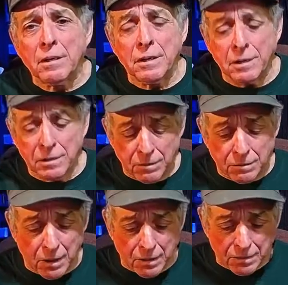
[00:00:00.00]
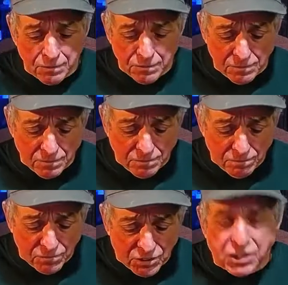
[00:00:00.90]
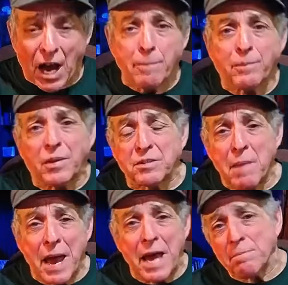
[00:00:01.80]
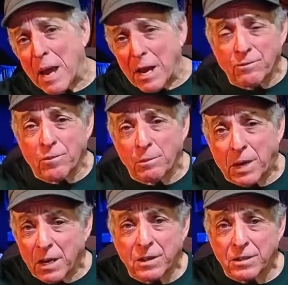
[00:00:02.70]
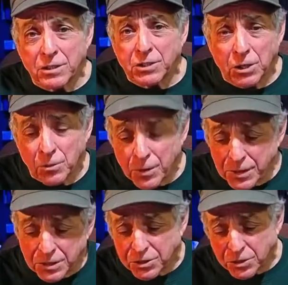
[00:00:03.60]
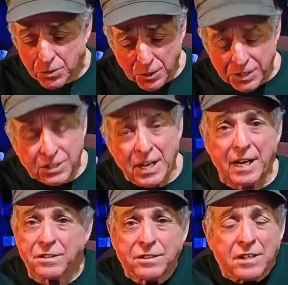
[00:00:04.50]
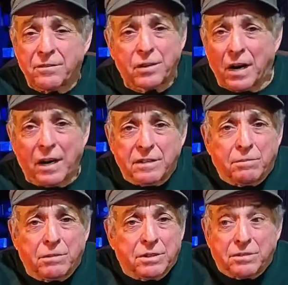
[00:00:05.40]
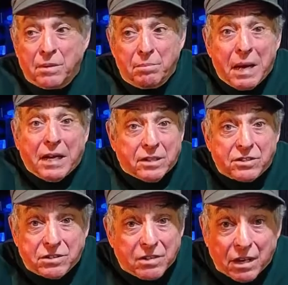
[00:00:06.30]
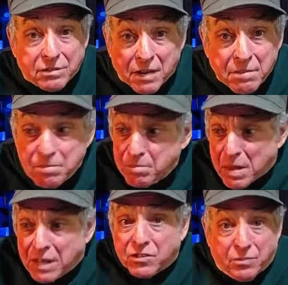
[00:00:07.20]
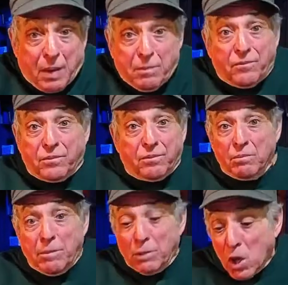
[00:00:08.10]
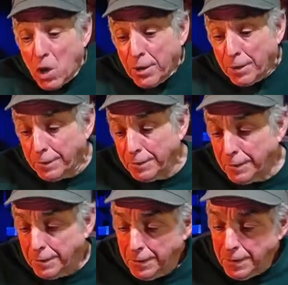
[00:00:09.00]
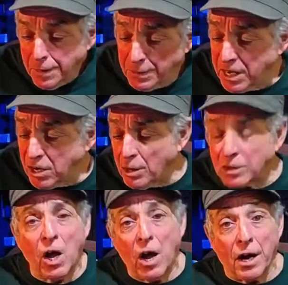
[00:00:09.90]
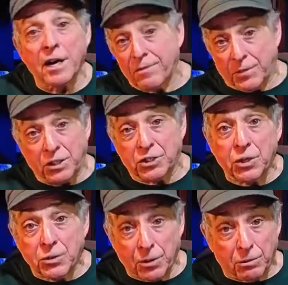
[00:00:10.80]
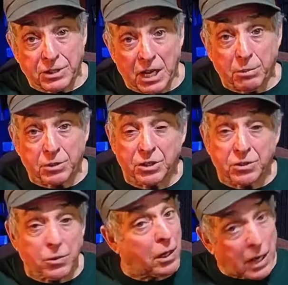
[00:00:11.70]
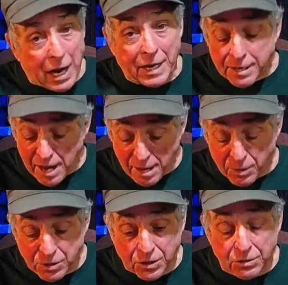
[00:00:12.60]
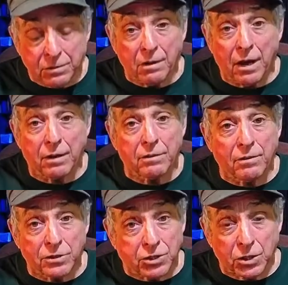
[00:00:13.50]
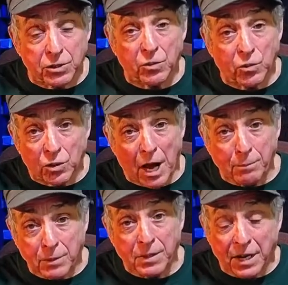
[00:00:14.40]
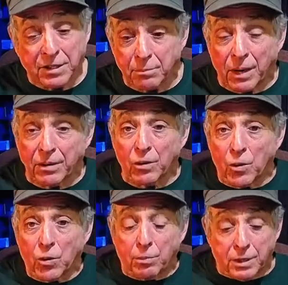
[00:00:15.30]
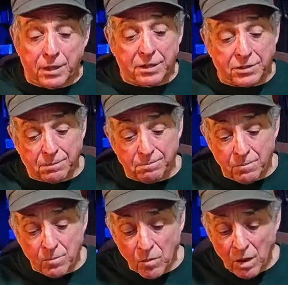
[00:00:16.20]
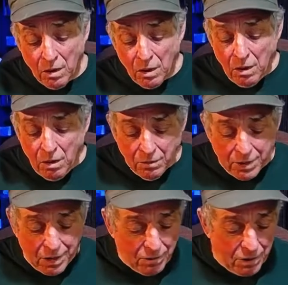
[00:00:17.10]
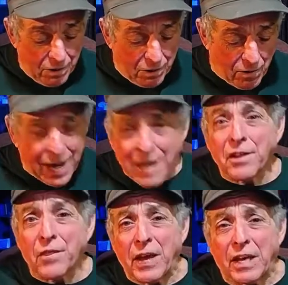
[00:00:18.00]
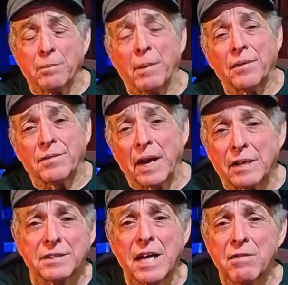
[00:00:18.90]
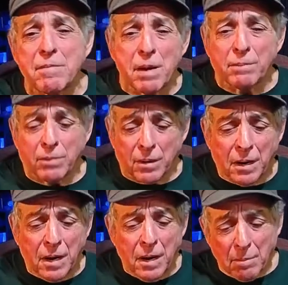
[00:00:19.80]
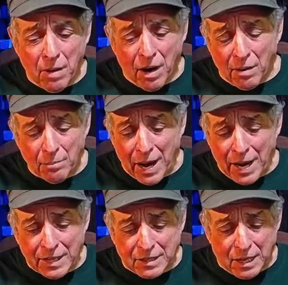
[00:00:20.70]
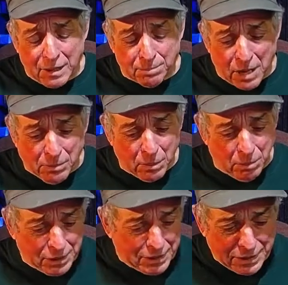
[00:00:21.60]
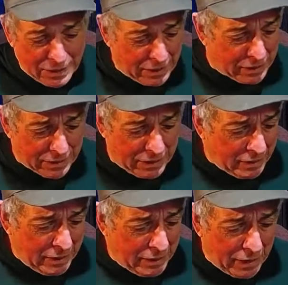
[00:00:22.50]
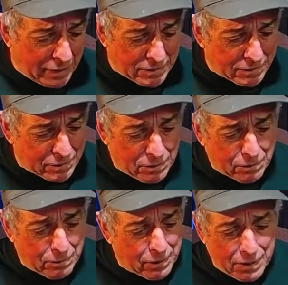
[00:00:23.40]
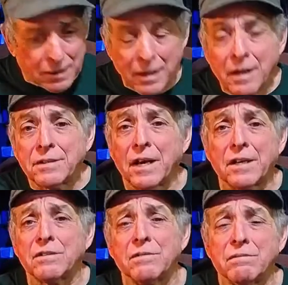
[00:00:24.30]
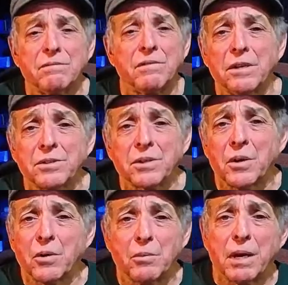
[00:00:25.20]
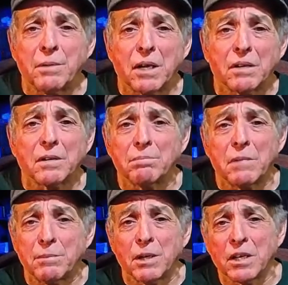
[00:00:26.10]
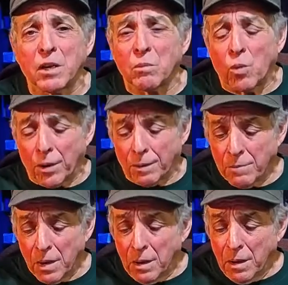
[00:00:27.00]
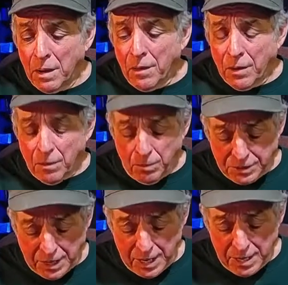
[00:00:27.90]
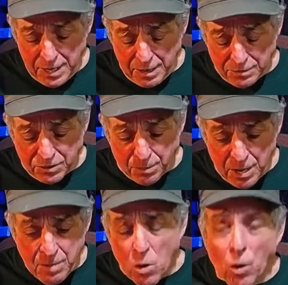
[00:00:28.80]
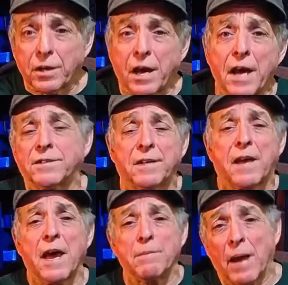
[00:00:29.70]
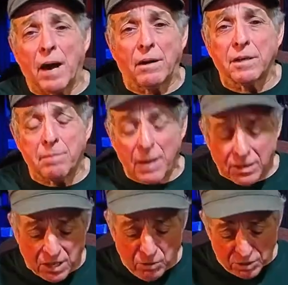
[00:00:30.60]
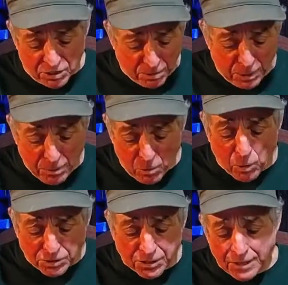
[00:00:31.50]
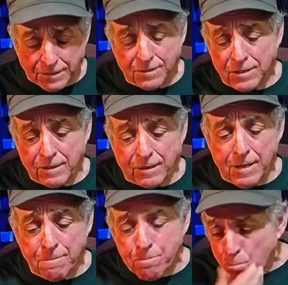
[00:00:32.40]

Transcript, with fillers: you know, uh, stop this madman from killing the children within the school. They sat outside for uh, it was minutes, uh, ten minutes, maybe maybe longer. But anyway, long enough that the shooter able to do a lot of damage, and and the children were not protected by the local police. Well, you know, I got to thinking about that because I remember uh, back uh, probably uh, I don't know uh, ten years ago, maybe a little, maybe a little more. There was a uh, Supreme Court case that came down, and basically what the Supreme Court said that that the